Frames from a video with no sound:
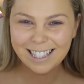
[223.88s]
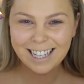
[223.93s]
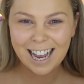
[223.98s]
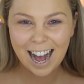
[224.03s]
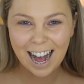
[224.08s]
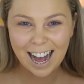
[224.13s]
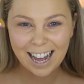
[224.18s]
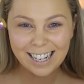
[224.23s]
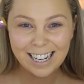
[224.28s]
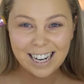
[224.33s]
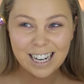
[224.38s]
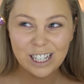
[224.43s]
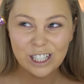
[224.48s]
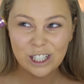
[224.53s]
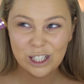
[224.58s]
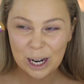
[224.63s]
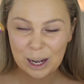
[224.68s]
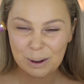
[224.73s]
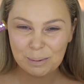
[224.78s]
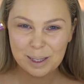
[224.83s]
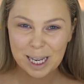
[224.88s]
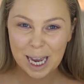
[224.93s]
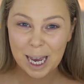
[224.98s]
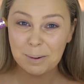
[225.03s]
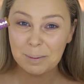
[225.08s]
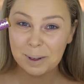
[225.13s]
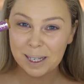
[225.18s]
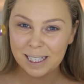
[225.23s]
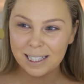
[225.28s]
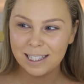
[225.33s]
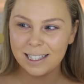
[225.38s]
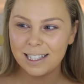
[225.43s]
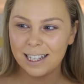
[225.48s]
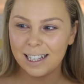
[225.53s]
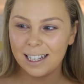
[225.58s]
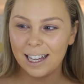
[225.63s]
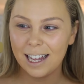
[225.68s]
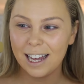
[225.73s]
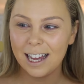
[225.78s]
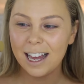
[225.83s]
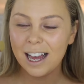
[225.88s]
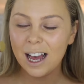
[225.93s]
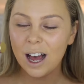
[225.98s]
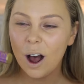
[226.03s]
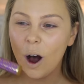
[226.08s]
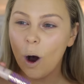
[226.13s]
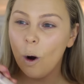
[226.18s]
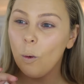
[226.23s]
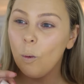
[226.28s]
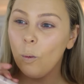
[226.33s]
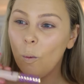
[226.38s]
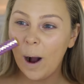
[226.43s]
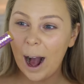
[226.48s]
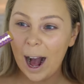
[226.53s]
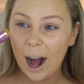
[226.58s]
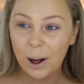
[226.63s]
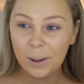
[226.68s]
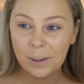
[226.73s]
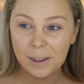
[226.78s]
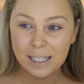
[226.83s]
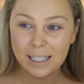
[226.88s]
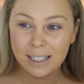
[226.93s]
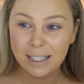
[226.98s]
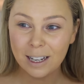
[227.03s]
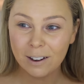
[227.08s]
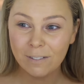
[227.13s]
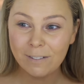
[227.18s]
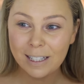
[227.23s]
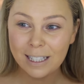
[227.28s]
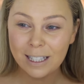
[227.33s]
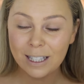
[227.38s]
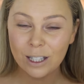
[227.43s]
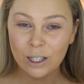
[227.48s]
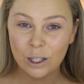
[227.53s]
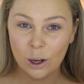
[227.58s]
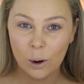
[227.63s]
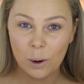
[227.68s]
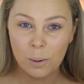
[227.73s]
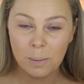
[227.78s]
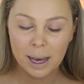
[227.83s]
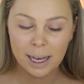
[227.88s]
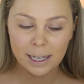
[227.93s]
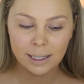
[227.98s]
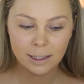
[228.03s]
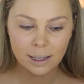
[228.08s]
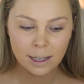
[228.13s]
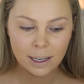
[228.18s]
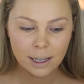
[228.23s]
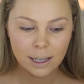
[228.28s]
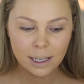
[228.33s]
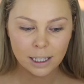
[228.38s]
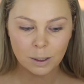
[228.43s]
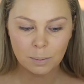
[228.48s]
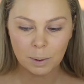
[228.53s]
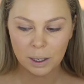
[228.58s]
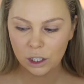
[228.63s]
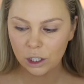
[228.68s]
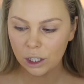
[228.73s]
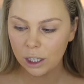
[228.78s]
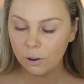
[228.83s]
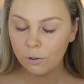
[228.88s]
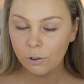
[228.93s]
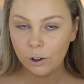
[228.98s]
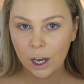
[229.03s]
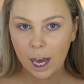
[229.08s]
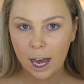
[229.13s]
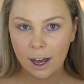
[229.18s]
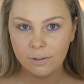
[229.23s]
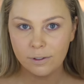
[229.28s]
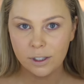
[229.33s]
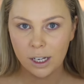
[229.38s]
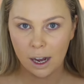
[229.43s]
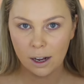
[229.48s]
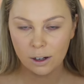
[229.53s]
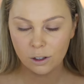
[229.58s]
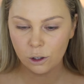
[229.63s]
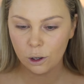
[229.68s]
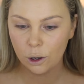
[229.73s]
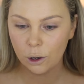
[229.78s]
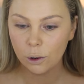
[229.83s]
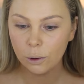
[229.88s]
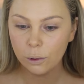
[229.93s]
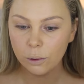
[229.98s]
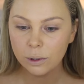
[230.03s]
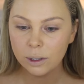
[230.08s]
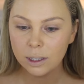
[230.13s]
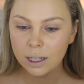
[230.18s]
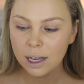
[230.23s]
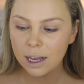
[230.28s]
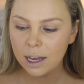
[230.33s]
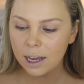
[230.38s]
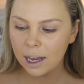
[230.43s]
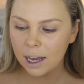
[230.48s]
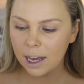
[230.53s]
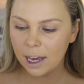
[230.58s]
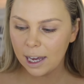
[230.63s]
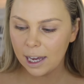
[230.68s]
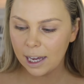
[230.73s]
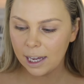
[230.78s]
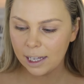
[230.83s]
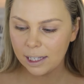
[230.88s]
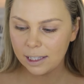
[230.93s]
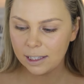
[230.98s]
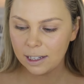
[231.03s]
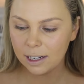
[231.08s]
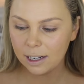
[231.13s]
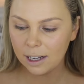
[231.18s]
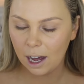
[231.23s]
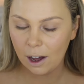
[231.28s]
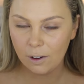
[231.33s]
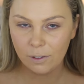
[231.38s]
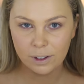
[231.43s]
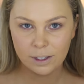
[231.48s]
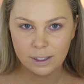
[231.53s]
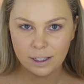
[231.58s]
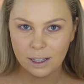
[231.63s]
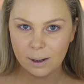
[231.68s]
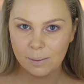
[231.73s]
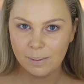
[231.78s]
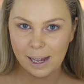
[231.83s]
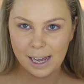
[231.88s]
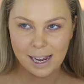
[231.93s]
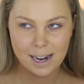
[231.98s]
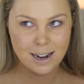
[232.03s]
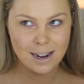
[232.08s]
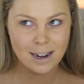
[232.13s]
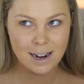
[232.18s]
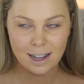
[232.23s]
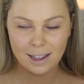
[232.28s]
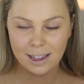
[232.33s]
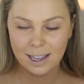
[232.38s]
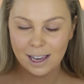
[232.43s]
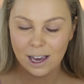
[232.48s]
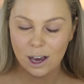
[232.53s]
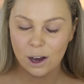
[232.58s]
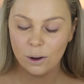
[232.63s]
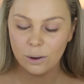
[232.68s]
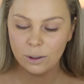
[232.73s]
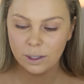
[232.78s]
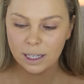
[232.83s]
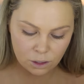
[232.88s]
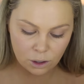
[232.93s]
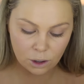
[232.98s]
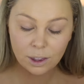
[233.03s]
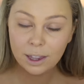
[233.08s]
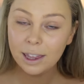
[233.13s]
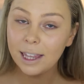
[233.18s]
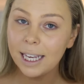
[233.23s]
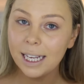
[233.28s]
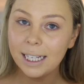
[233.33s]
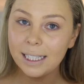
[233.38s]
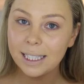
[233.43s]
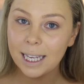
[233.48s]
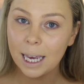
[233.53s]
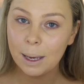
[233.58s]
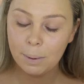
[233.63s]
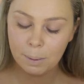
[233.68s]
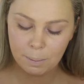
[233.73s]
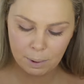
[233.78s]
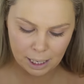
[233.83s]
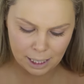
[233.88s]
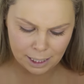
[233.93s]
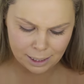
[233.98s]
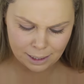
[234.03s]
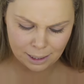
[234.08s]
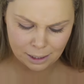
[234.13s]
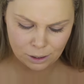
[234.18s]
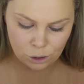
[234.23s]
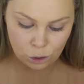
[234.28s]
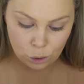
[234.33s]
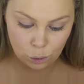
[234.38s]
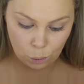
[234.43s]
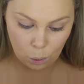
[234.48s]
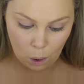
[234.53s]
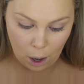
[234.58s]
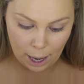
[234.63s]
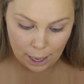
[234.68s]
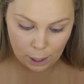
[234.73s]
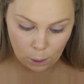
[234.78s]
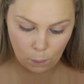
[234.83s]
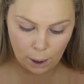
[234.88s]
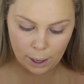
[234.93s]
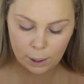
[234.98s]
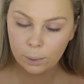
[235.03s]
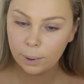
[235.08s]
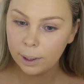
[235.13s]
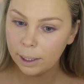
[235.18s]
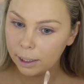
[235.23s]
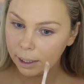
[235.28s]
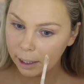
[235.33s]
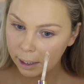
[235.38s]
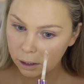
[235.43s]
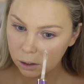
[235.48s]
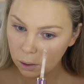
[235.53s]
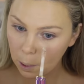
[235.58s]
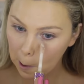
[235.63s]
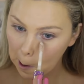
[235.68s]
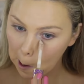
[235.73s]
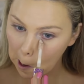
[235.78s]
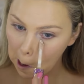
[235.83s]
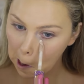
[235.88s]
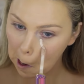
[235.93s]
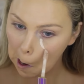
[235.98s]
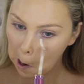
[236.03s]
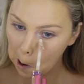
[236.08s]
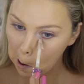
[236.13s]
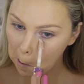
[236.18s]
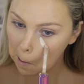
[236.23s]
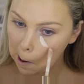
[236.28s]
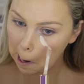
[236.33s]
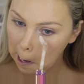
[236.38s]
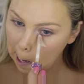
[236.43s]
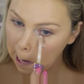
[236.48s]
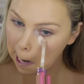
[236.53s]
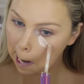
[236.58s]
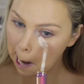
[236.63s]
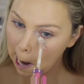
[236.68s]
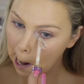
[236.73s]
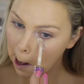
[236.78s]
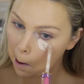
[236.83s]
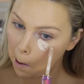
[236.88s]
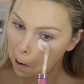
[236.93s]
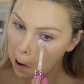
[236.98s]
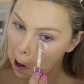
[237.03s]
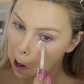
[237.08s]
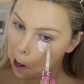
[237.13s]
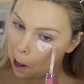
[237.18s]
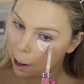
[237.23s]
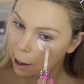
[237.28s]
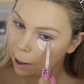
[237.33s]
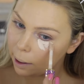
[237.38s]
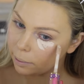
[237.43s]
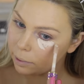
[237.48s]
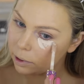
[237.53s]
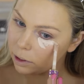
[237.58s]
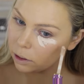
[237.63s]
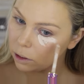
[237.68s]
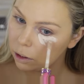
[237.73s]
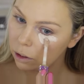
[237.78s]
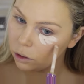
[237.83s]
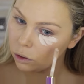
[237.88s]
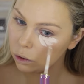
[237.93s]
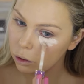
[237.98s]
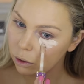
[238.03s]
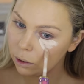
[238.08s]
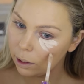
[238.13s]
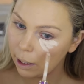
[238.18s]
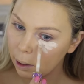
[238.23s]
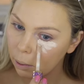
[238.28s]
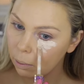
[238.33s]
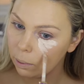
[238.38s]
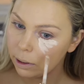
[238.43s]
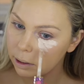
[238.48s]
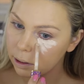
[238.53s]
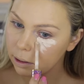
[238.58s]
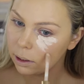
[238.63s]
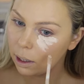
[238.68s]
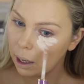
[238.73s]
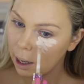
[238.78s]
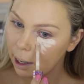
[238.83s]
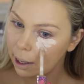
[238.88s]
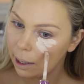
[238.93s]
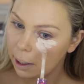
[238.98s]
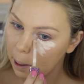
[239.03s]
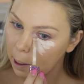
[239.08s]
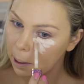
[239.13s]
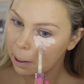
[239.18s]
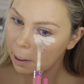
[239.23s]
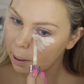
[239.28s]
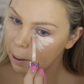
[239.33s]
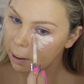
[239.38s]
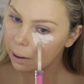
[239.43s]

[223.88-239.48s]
Tarte Shape Tape Concealer. Wow, this stuff is so amazing, especially if you have dark circles. It covers them like nothing else. The other thing is, keep in mind, it does dry quite quickly. So right now, I'm just going to do like one side.